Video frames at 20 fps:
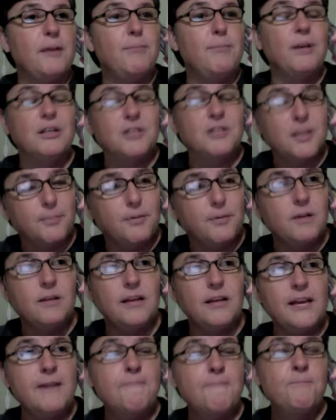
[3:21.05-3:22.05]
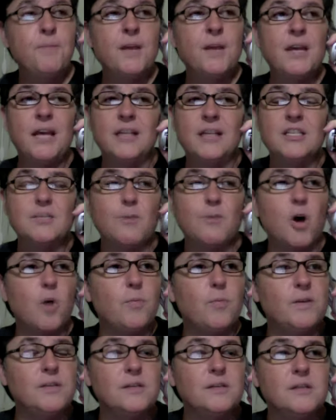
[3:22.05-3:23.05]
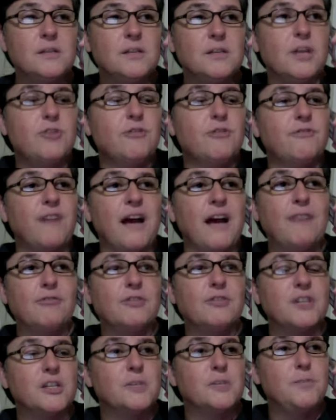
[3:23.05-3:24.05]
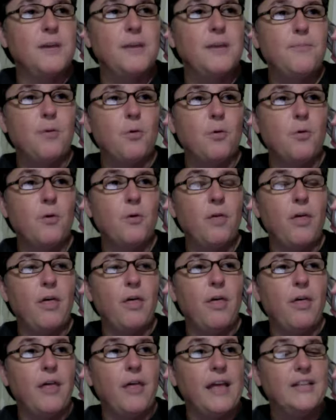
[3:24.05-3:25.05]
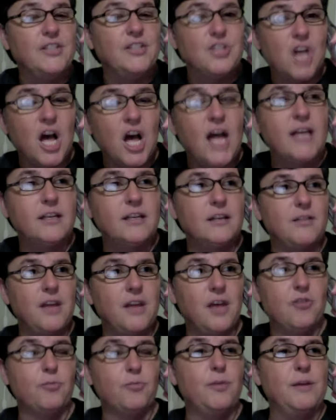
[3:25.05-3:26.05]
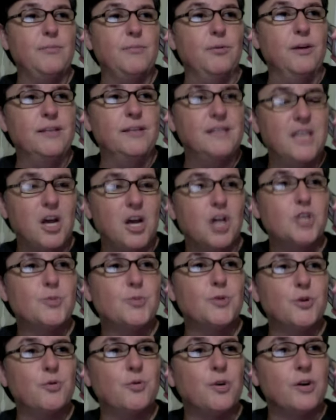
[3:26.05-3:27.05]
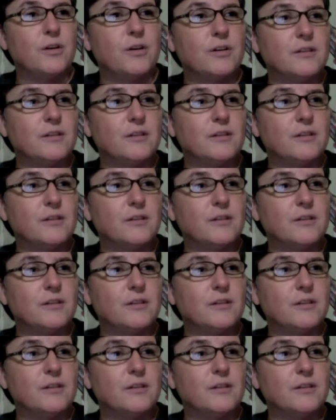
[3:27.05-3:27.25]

But typically in small businesses under 5 or 6 people, it's not the other people, it's the entrepreneur.